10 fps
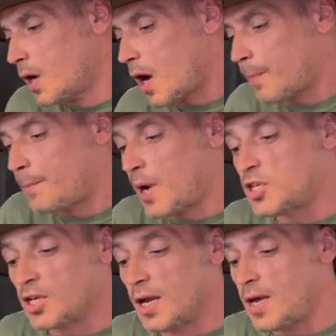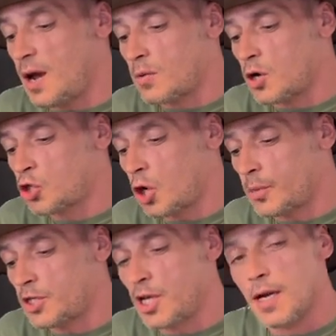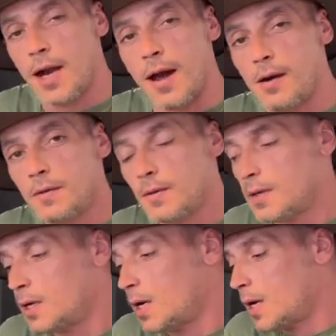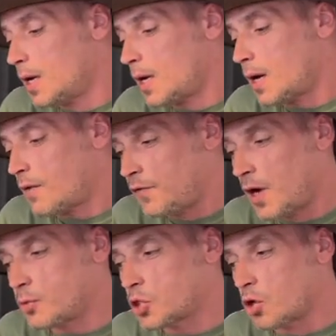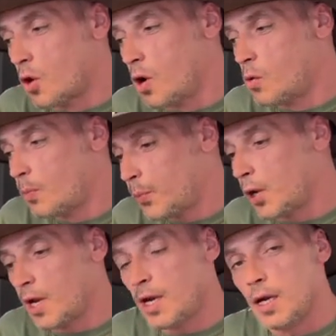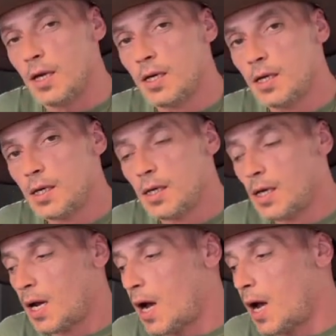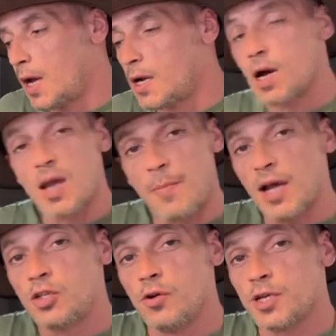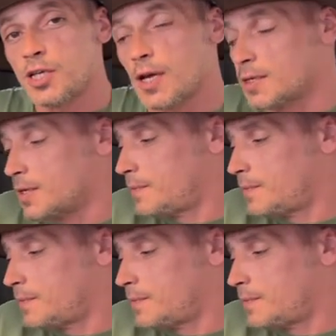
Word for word: I basically I'm going to chop this here now, fill it with soil, put it in, and I'll get back to you in a second.